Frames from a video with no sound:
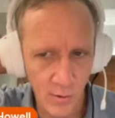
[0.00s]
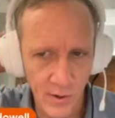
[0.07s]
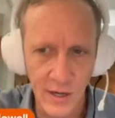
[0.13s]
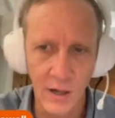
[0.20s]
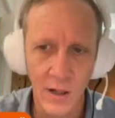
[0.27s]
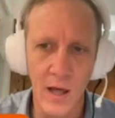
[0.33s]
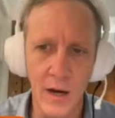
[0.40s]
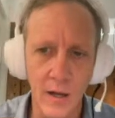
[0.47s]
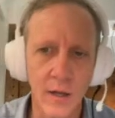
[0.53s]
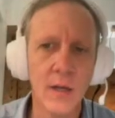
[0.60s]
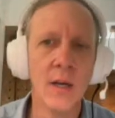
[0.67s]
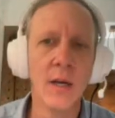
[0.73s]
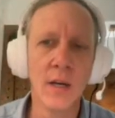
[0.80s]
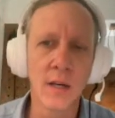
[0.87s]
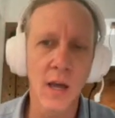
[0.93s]
a lot of
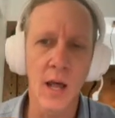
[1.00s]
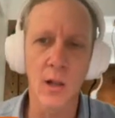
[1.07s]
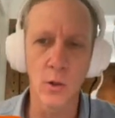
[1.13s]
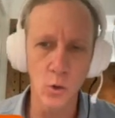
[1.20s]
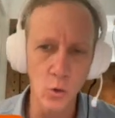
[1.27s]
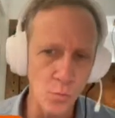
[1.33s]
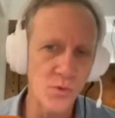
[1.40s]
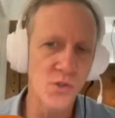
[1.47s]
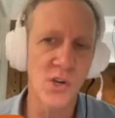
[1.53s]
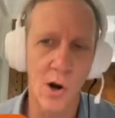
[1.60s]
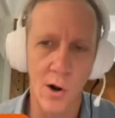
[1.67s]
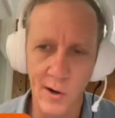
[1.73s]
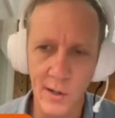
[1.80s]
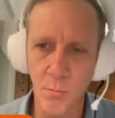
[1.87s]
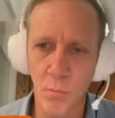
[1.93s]
kind of loop
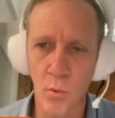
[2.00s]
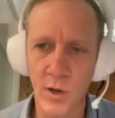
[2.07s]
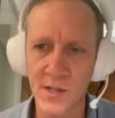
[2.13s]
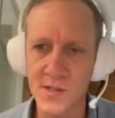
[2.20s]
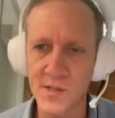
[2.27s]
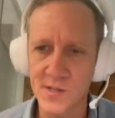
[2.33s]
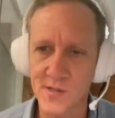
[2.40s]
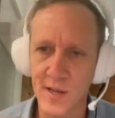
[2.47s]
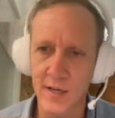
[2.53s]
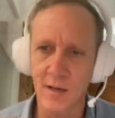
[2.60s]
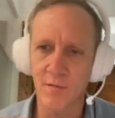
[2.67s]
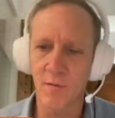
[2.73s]
starting points. It's like if I